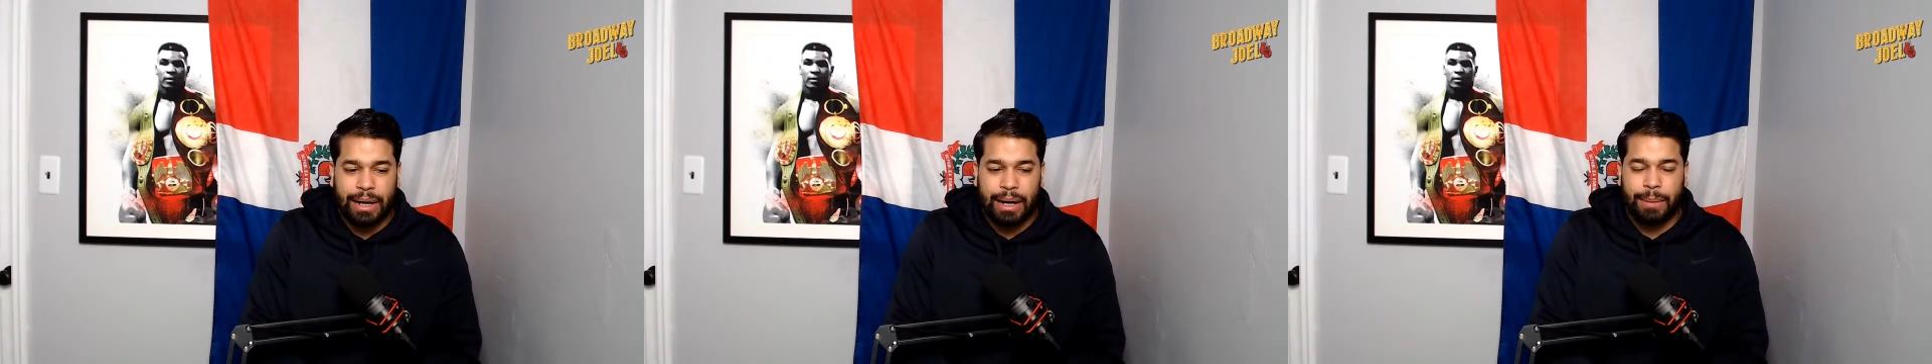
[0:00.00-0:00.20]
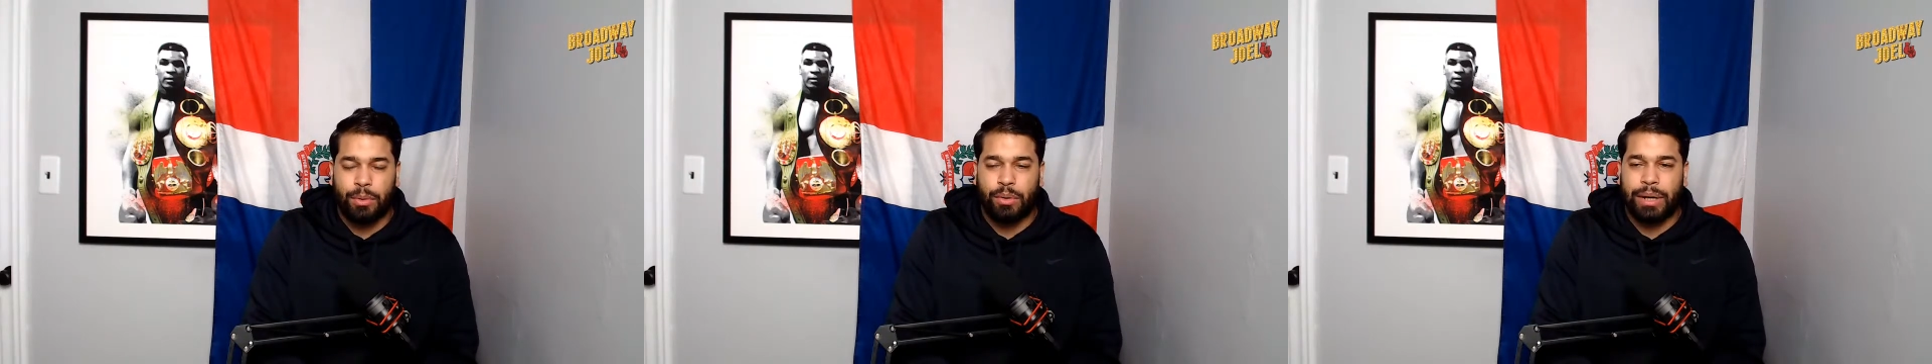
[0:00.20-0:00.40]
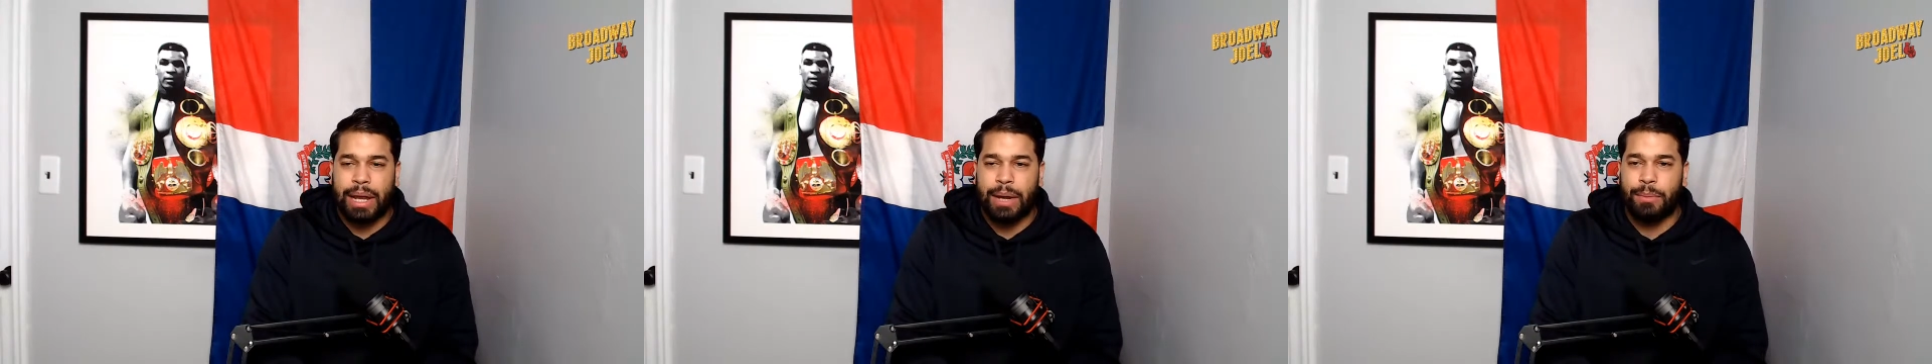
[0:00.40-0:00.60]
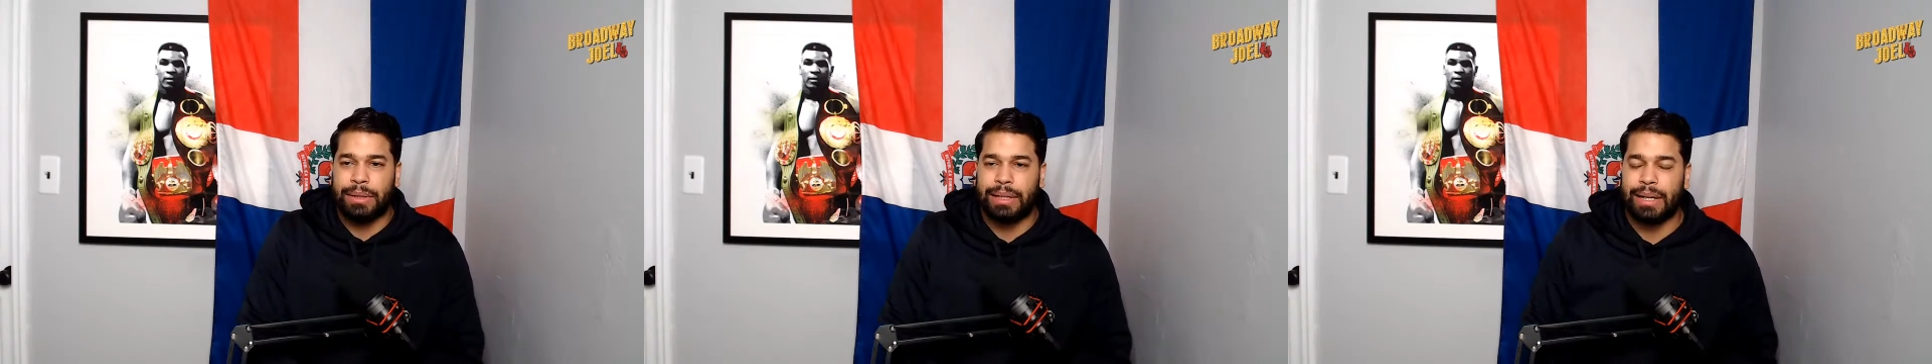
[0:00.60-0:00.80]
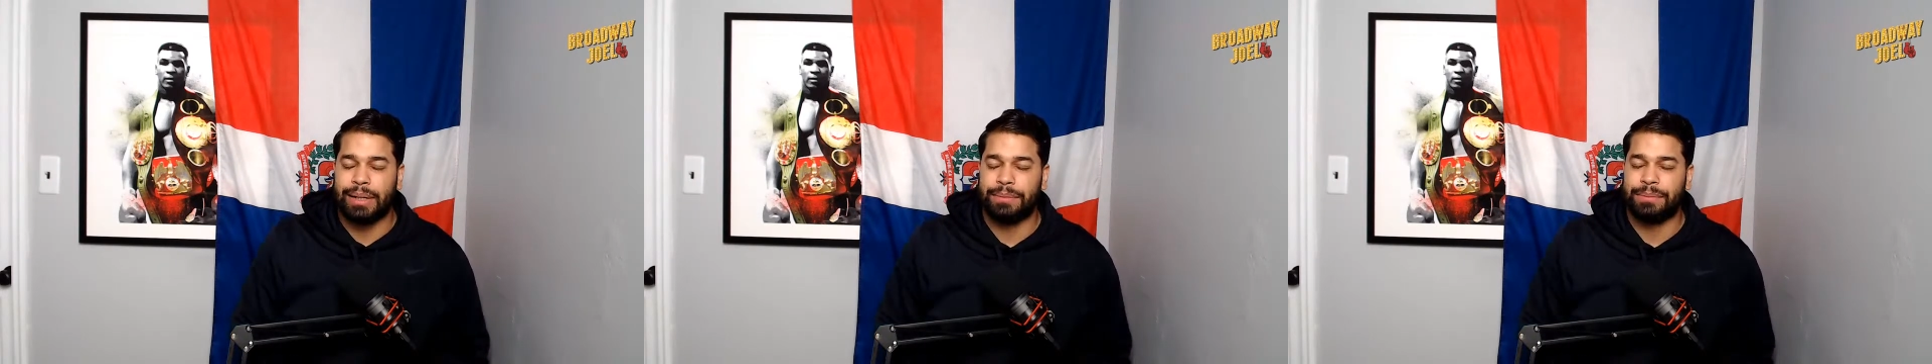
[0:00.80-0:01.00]
I'm okay with
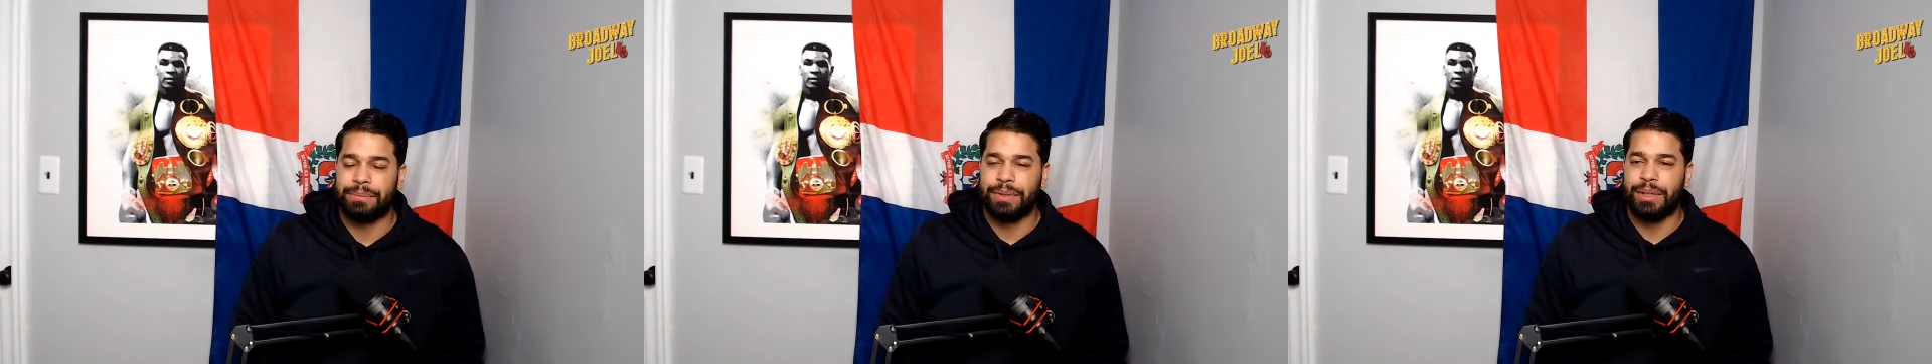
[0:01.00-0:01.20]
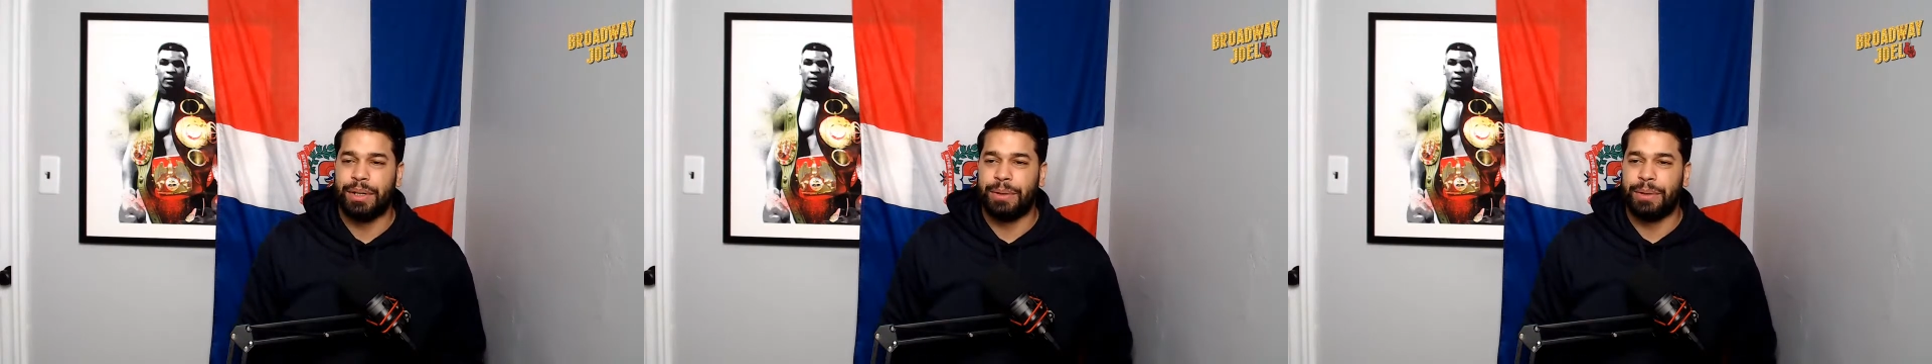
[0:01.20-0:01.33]
that, you